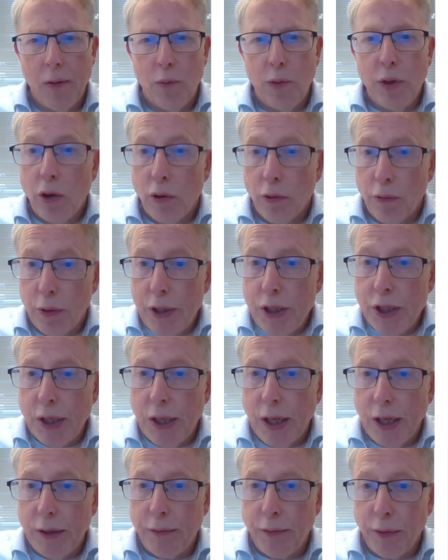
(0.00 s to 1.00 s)
We
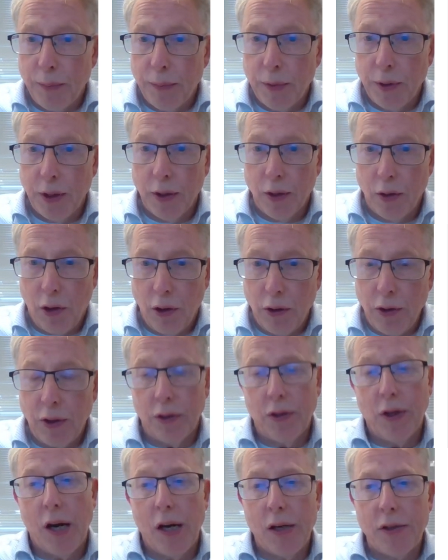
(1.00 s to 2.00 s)
originate from the oil
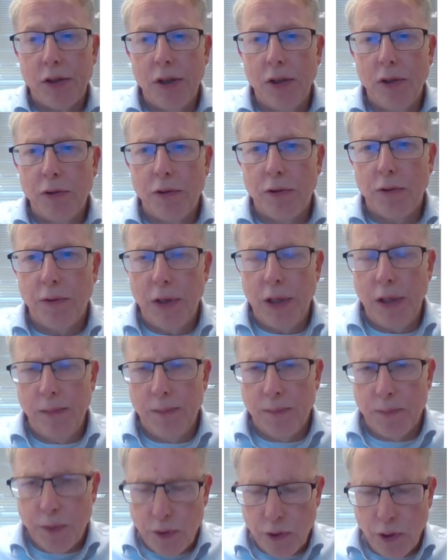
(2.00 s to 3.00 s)
and gas
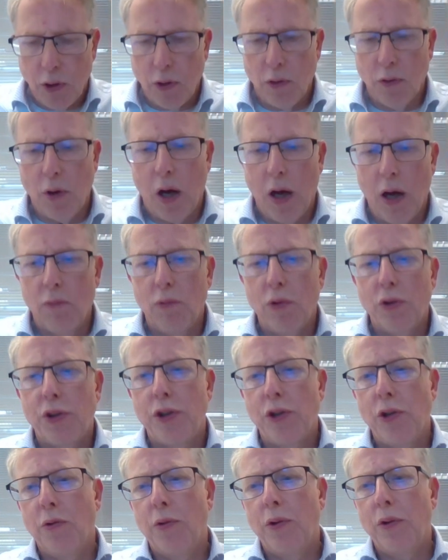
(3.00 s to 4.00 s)
industry, so I will
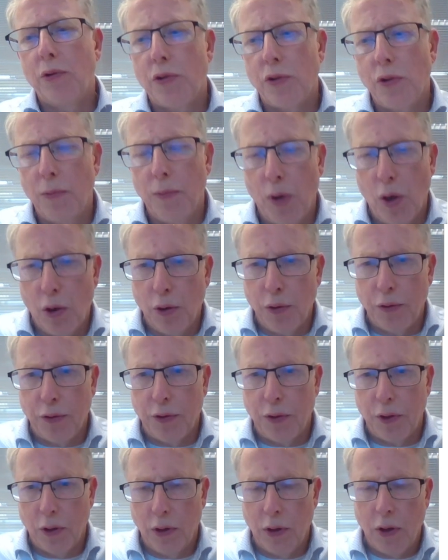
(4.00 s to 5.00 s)
show you some old
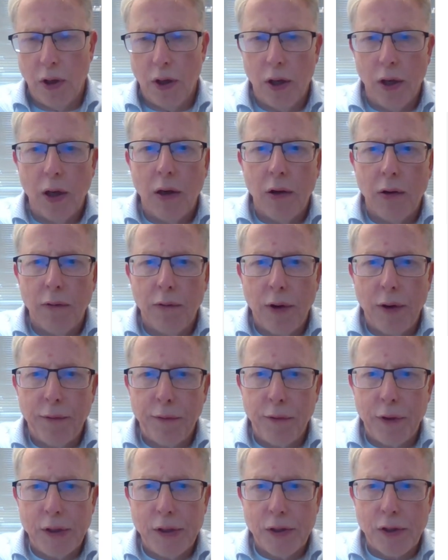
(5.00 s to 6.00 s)

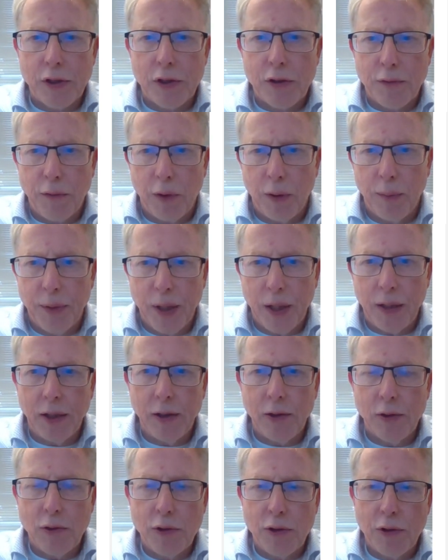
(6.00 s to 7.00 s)
references from that
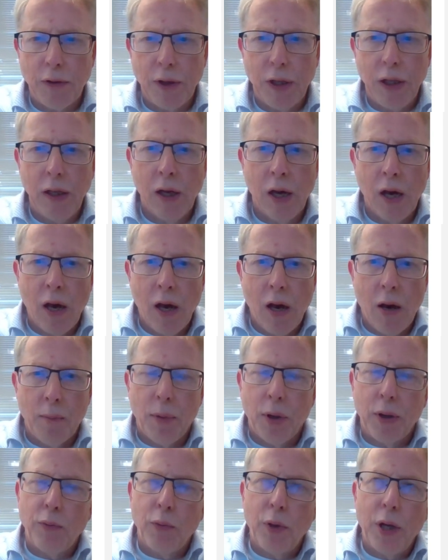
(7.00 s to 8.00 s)
industry.
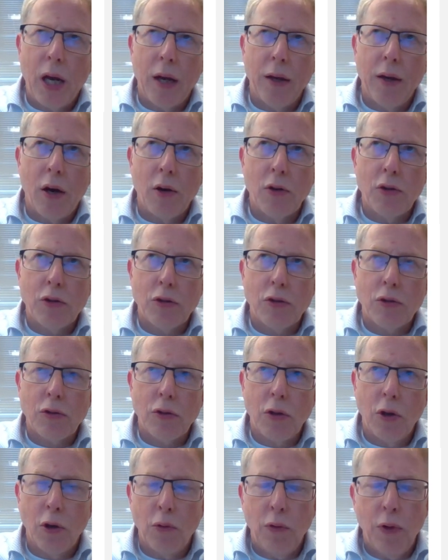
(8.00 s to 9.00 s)
But we are now
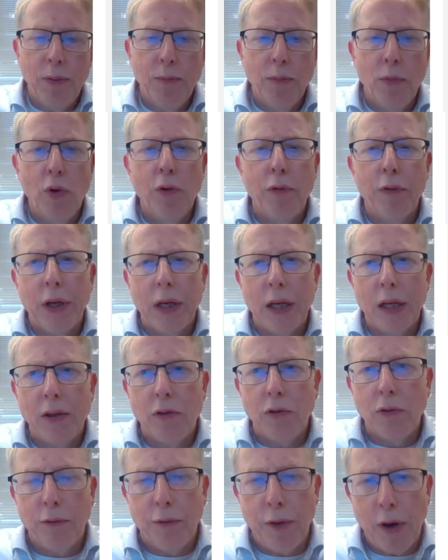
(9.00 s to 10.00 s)
slowly moving
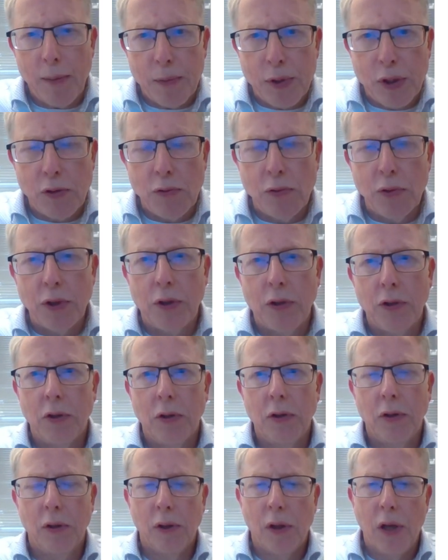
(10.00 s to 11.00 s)
into
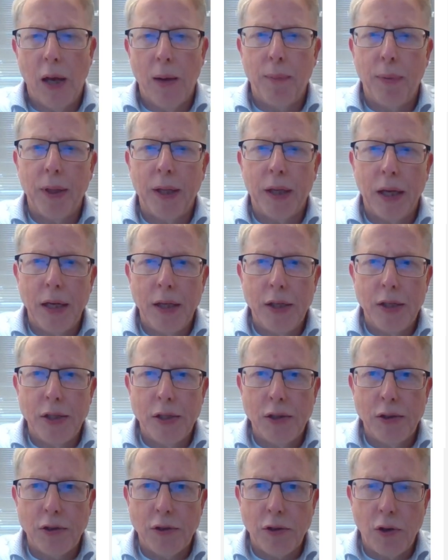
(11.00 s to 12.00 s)
pharmaceutical
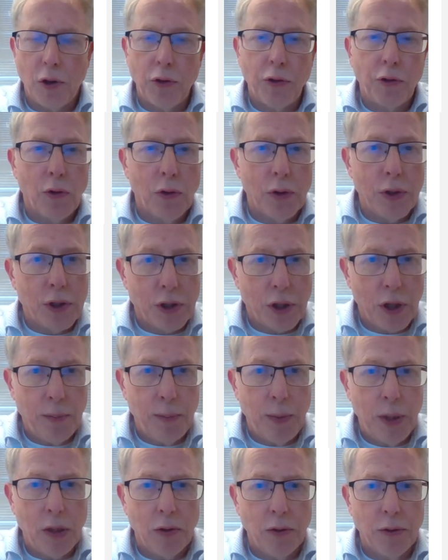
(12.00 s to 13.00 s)
applications, also in
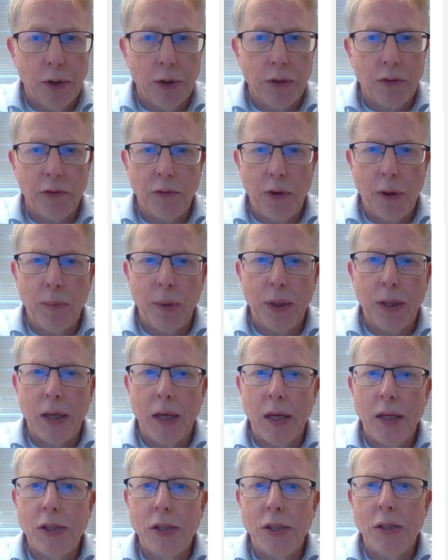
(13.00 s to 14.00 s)
semiconductor
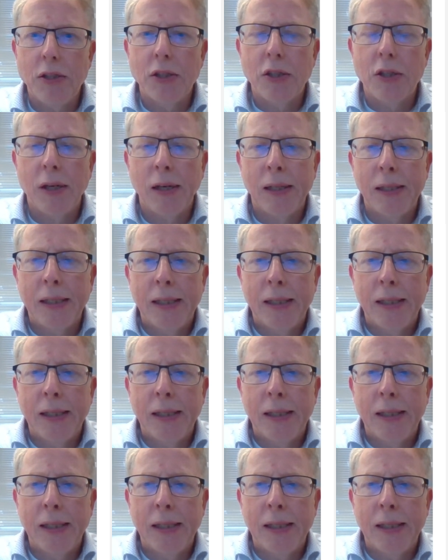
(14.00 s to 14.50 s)
applications.